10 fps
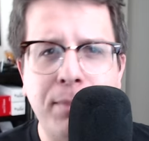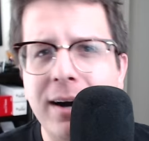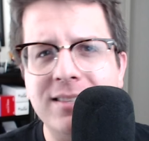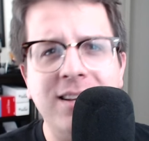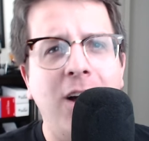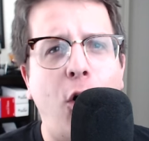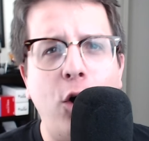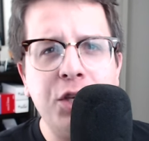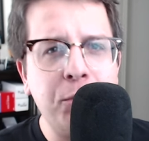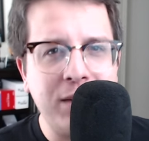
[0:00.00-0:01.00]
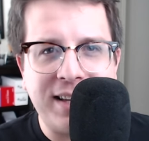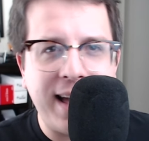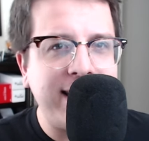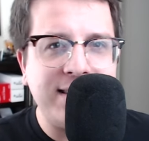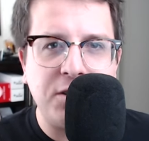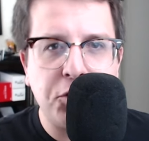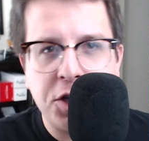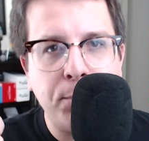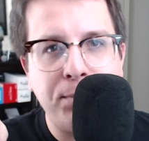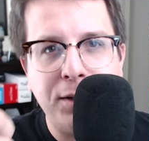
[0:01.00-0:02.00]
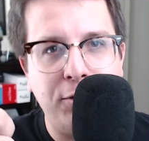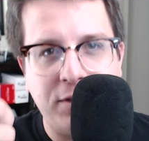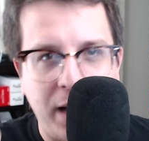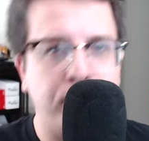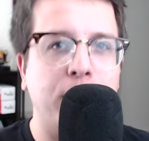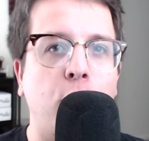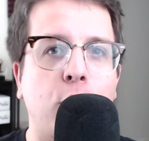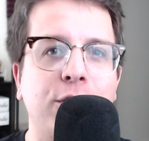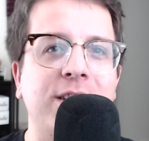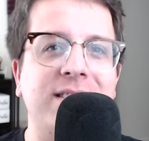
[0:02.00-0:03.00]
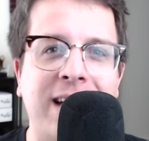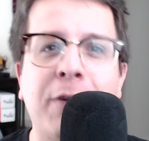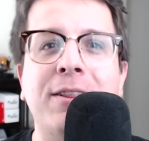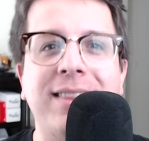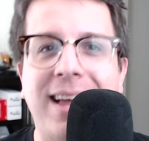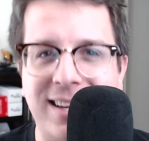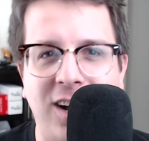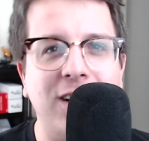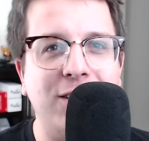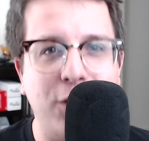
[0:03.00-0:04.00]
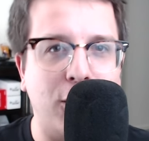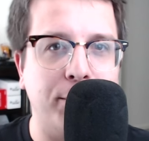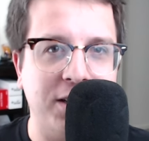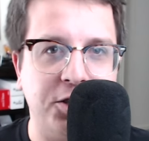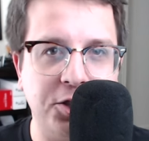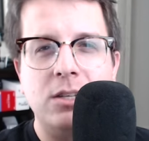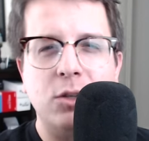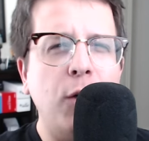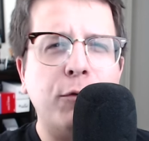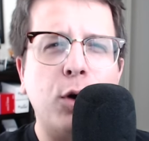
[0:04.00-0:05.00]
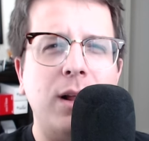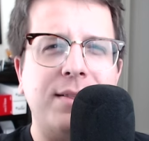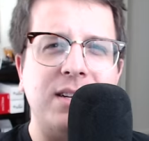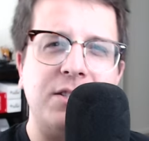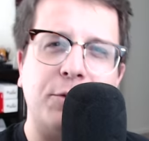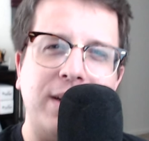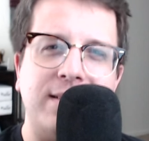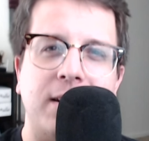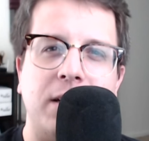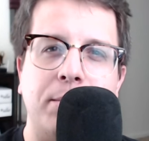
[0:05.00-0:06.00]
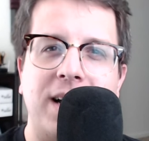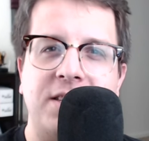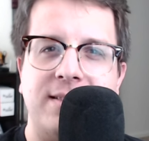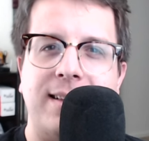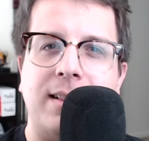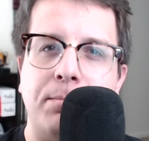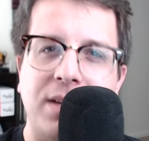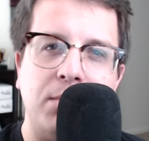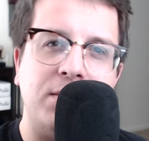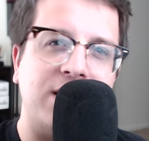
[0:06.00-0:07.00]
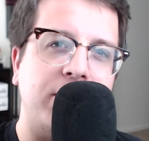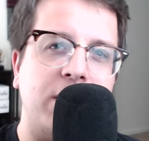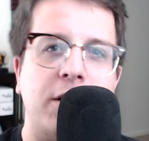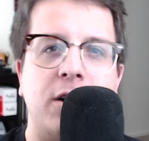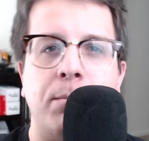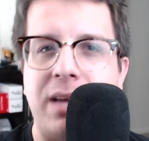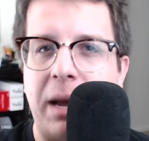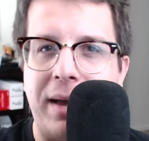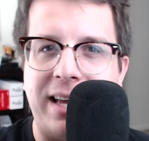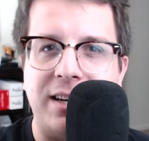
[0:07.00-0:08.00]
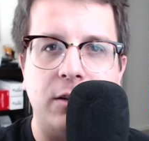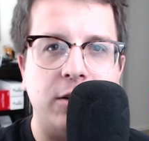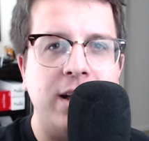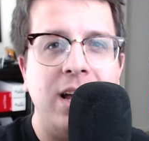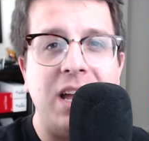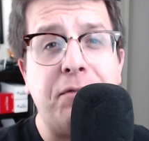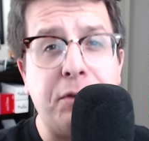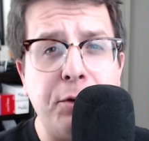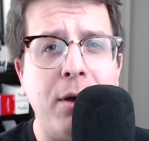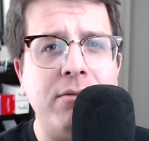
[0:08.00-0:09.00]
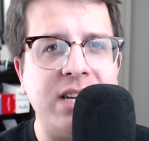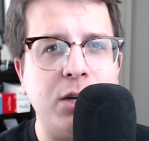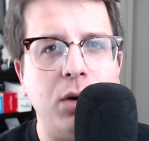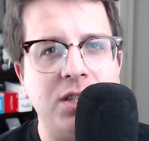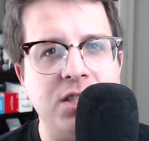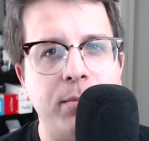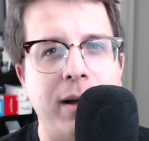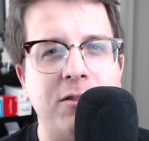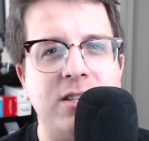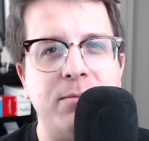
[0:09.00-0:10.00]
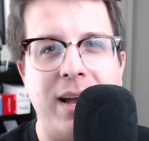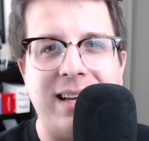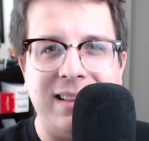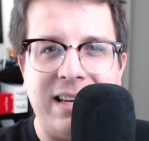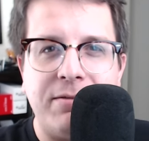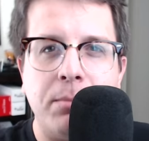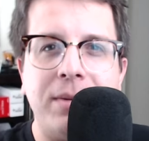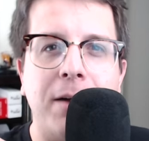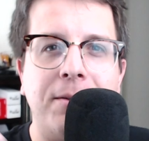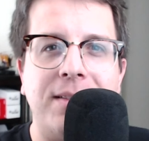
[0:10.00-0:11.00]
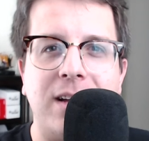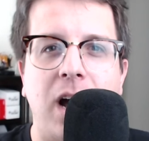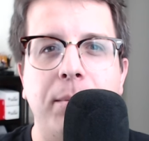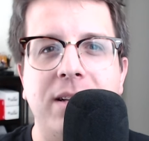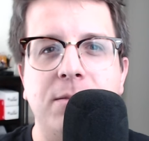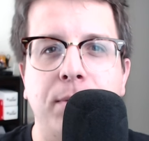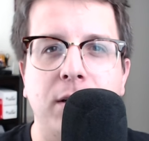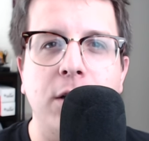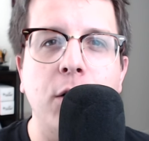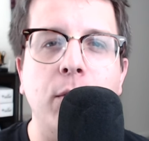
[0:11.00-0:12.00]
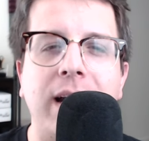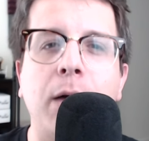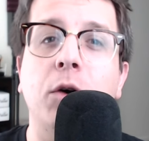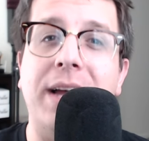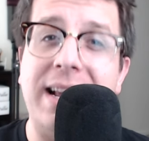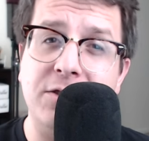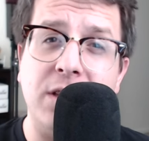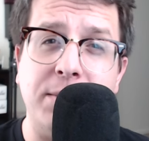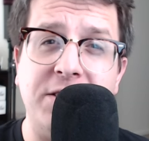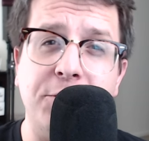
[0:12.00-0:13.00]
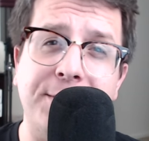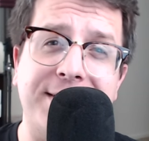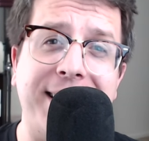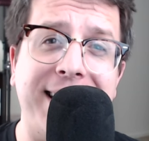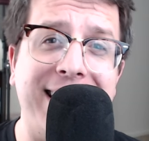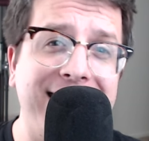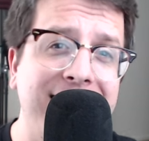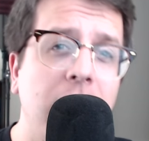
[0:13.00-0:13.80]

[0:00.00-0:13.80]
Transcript: bucks, all you would get is a cheap little tape recorder that sounded like hot garbage. So overall, I think it's a great sounding mic, just like the BM700 and BM800. If you do have any questions about this mic, leave them down in the comments below and I will answer them as soon as I can.